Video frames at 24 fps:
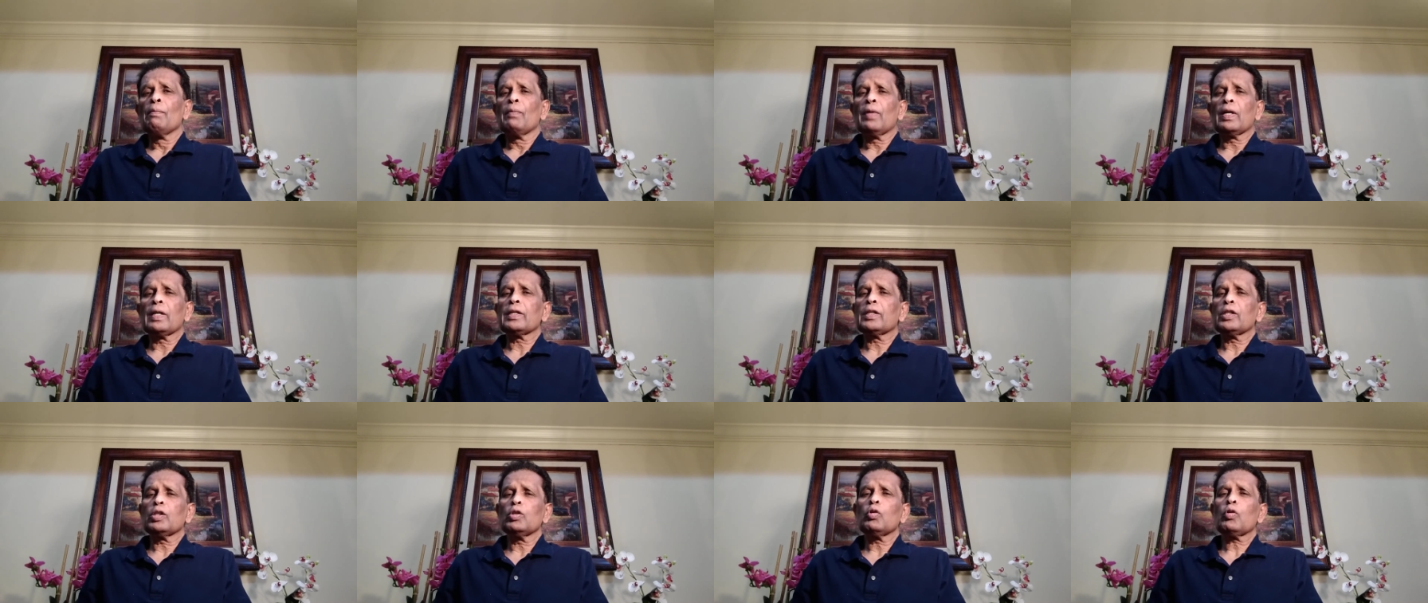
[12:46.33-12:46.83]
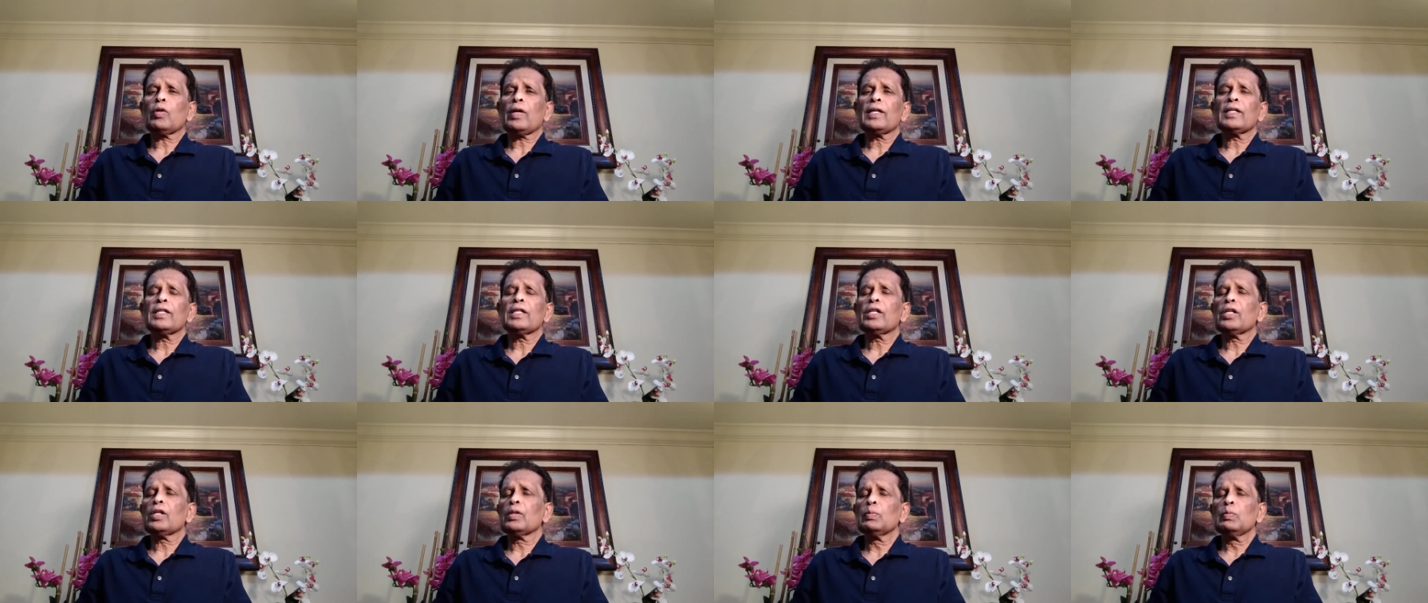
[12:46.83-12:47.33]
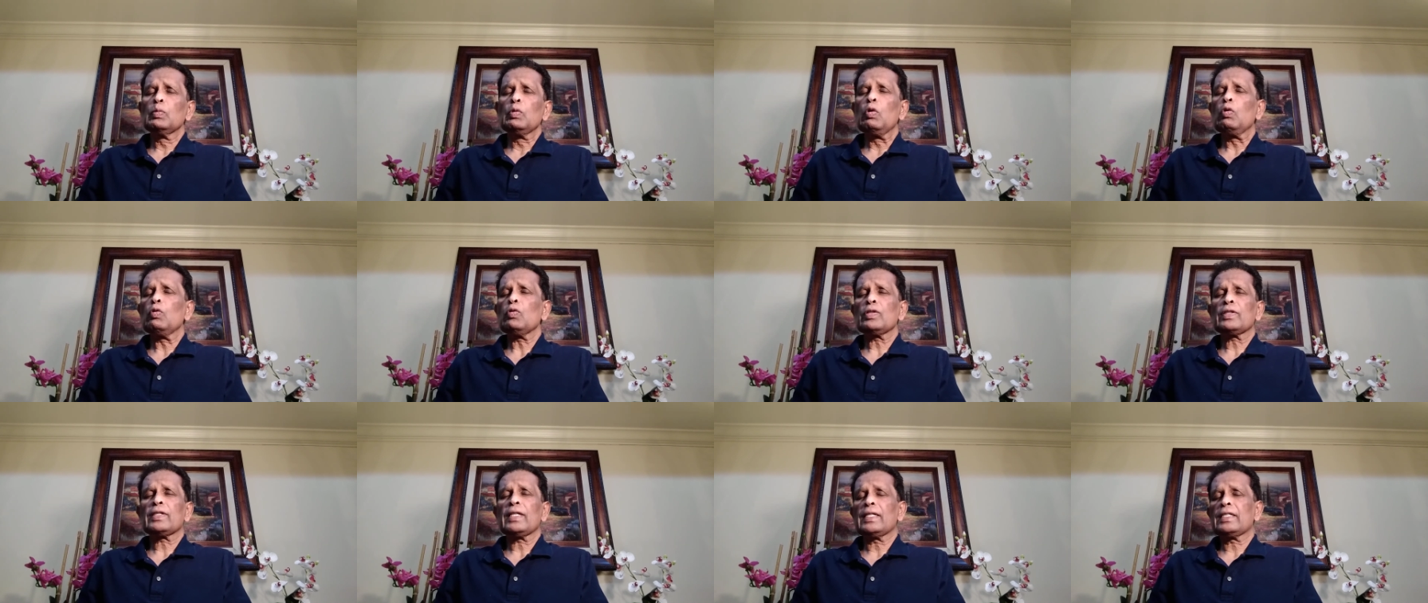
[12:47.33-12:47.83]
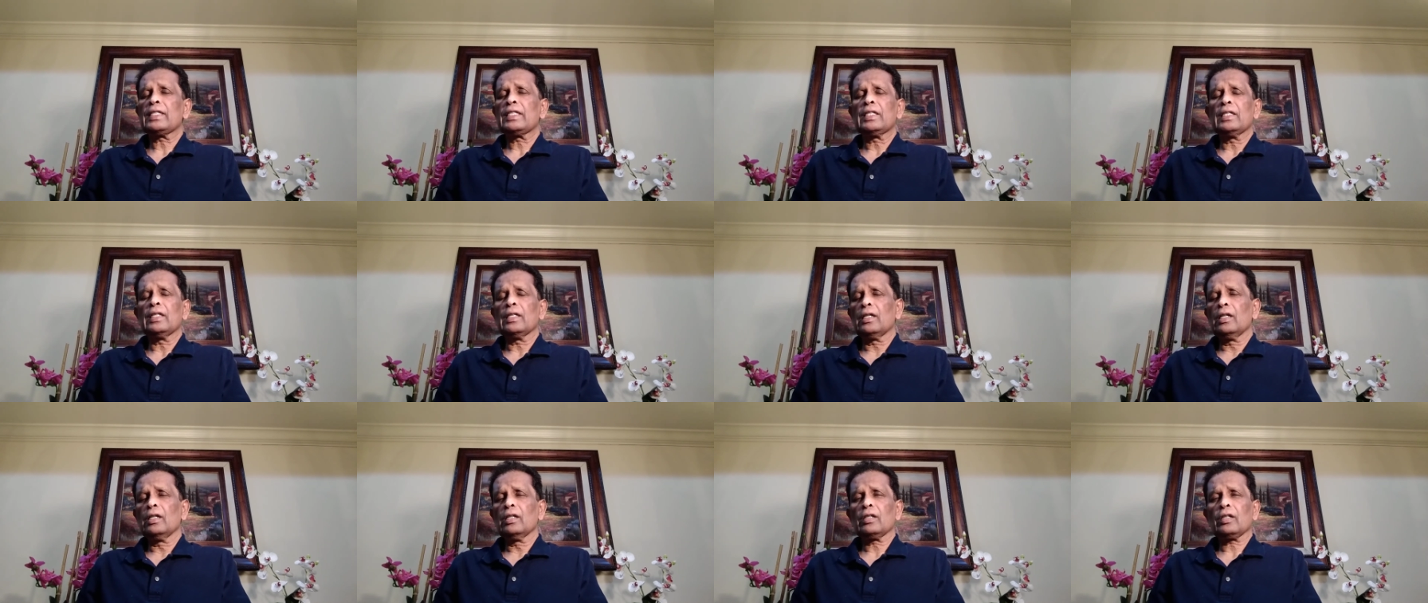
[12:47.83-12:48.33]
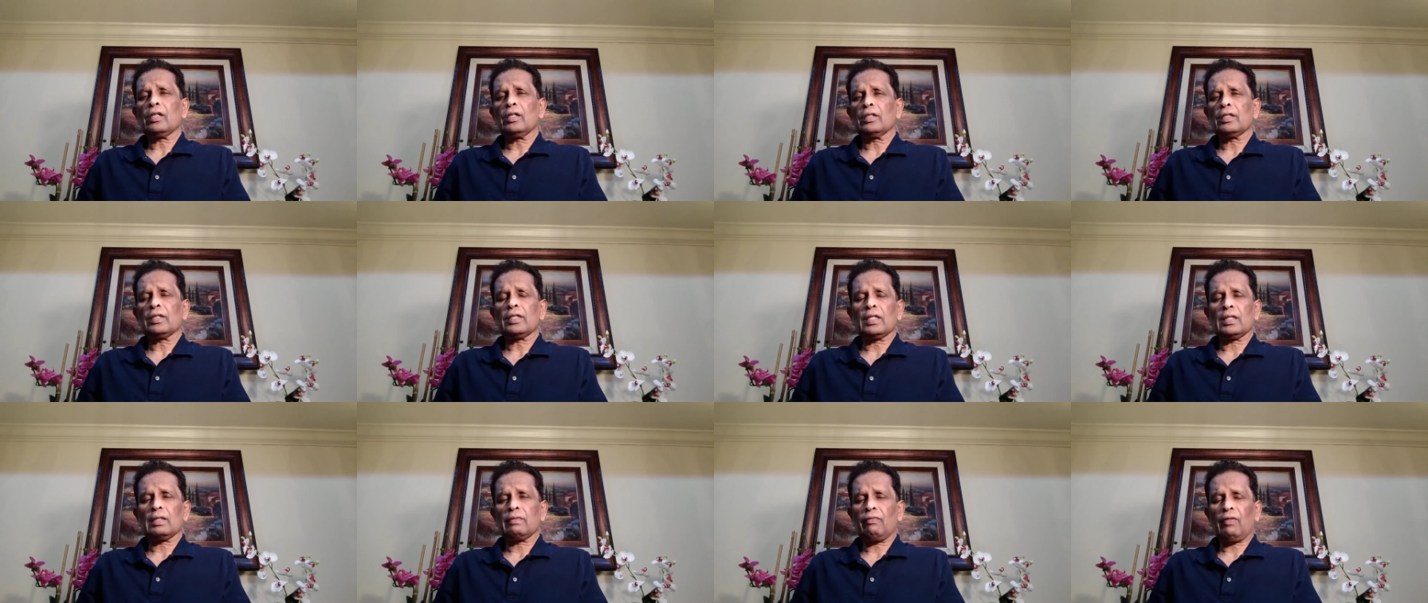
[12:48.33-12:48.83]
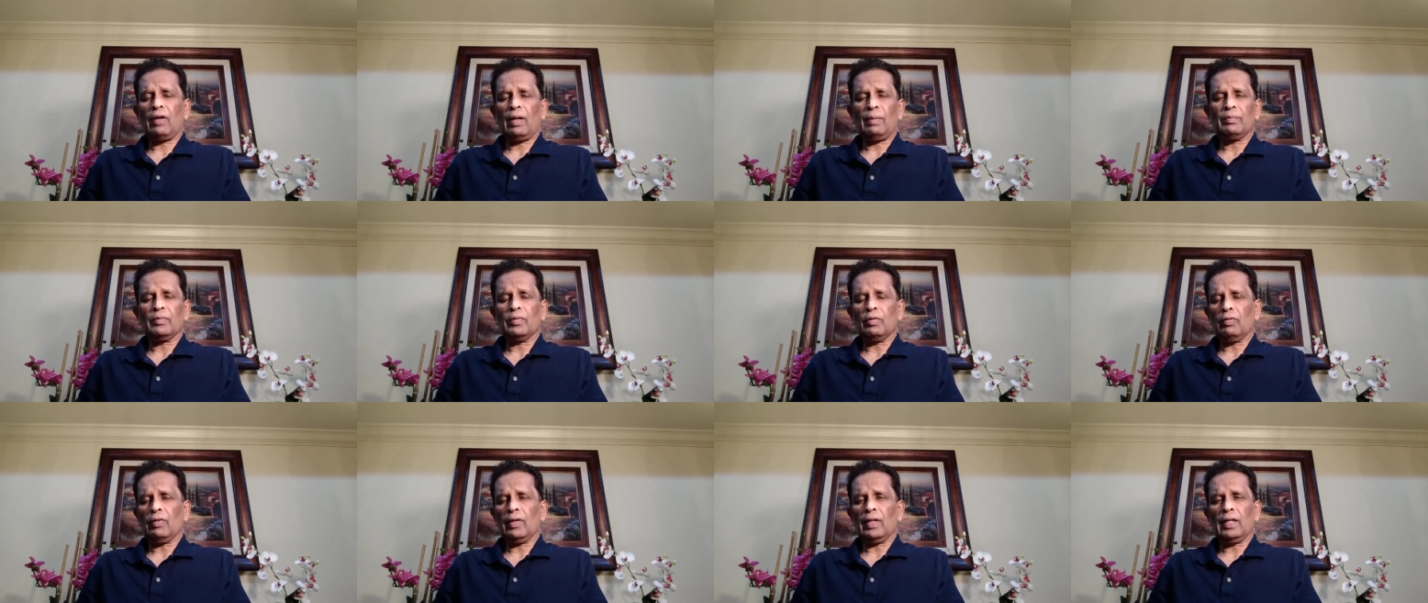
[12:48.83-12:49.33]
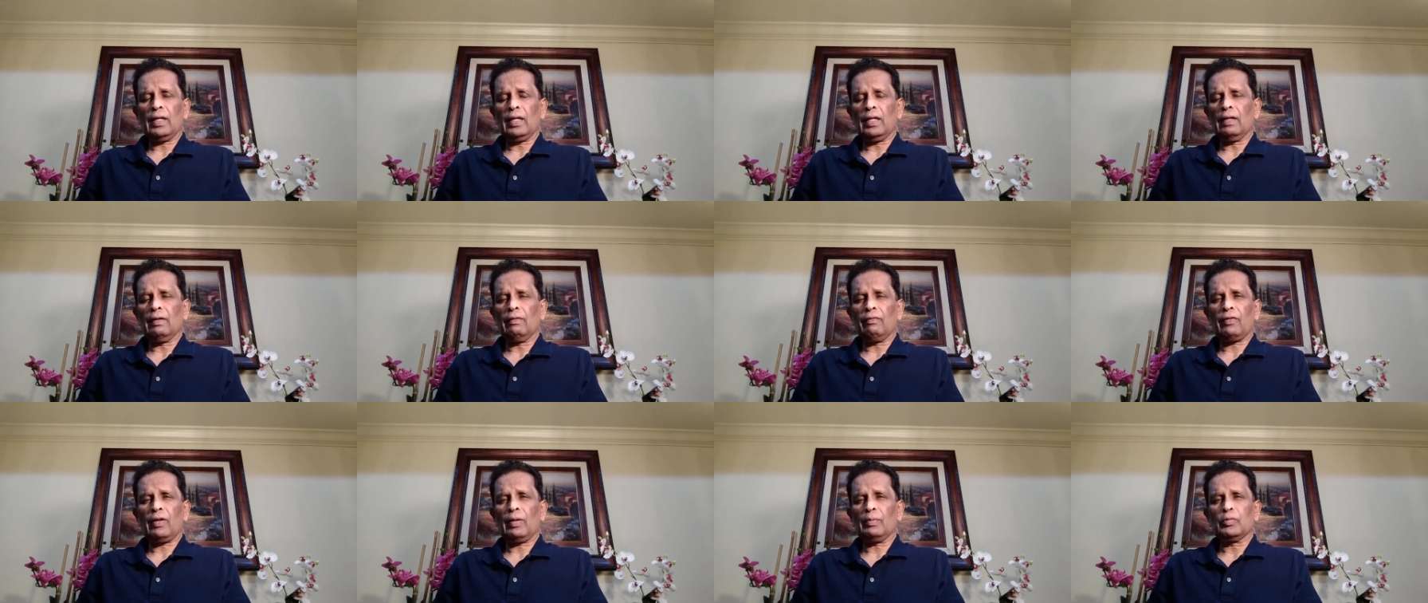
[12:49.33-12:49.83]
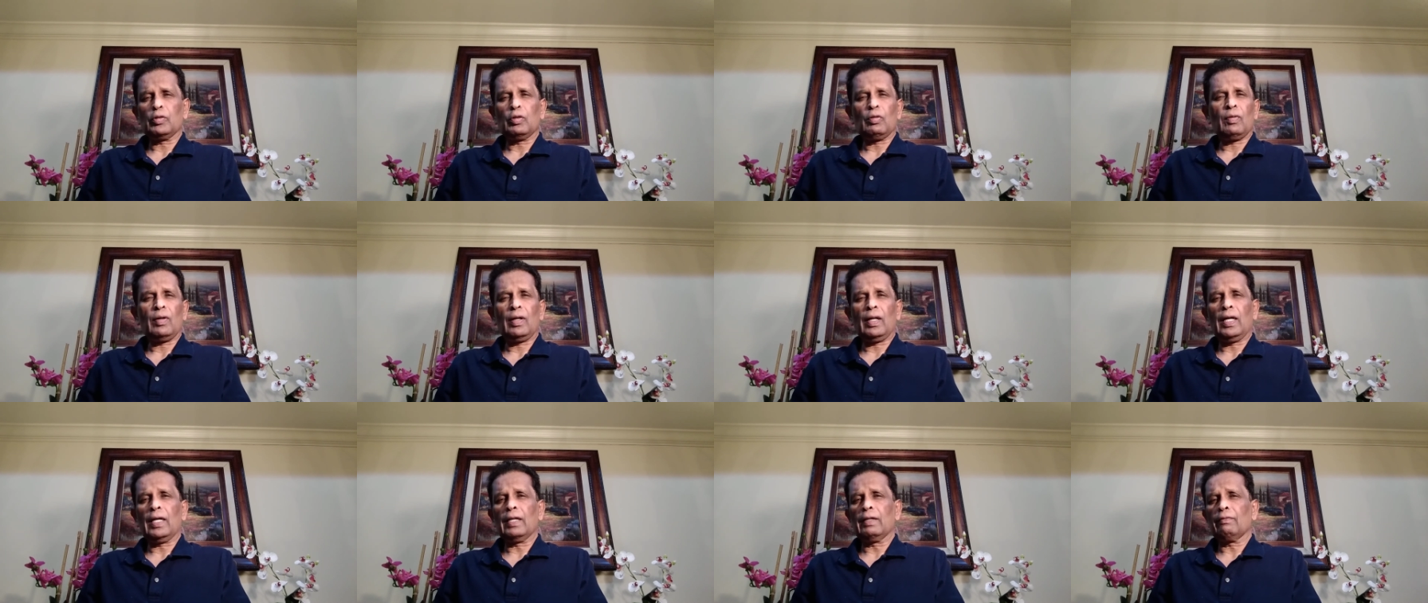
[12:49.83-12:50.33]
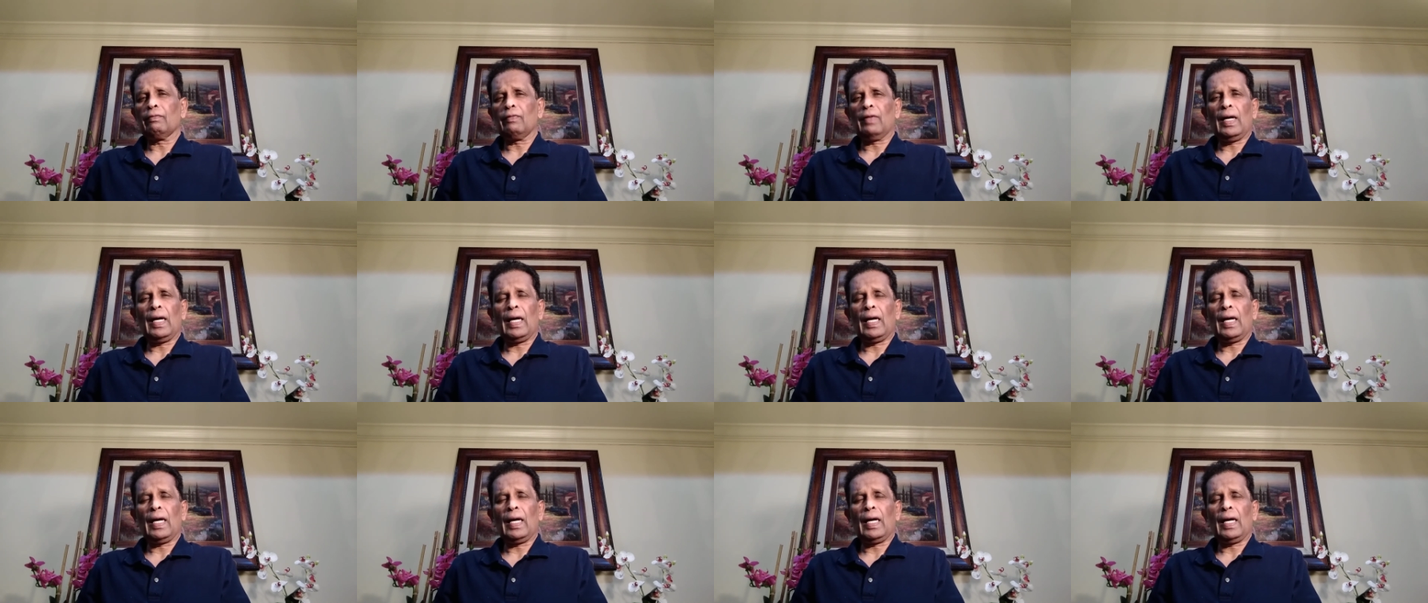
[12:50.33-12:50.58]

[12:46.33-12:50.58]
But you can remove such ignorances from your life.